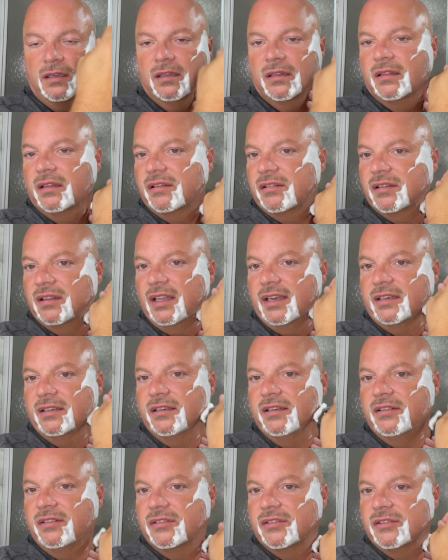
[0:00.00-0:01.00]
the
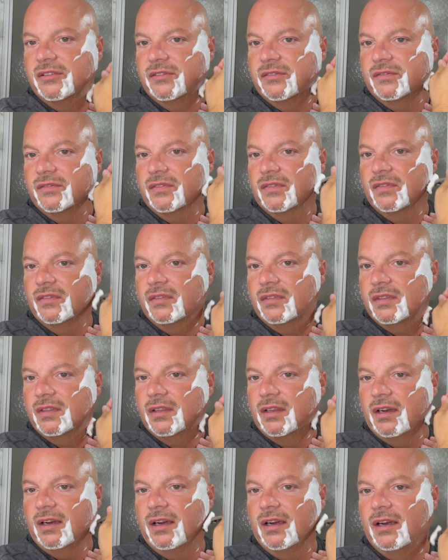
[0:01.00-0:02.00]
slickness.
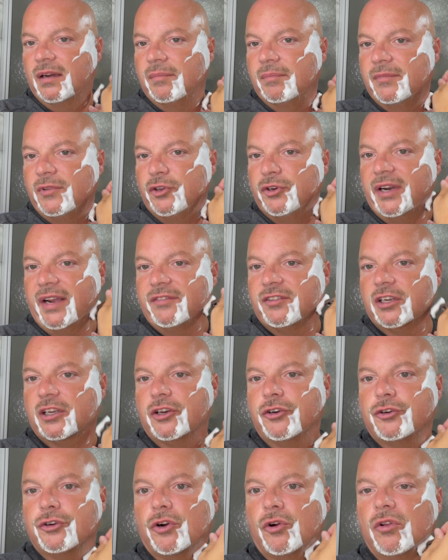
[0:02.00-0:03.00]
You'd have to
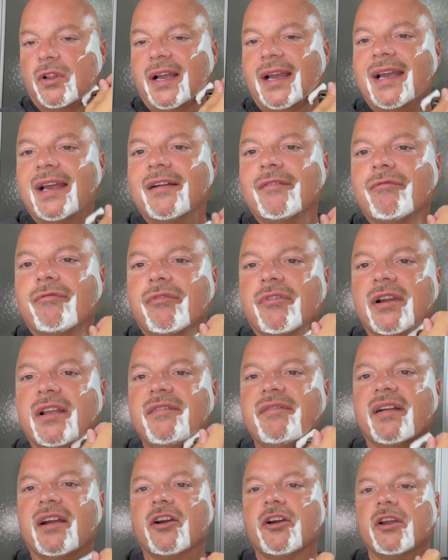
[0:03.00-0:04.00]
control every
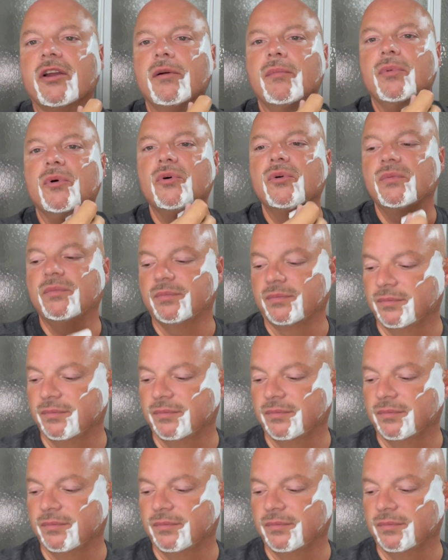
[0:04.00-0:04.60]
variable.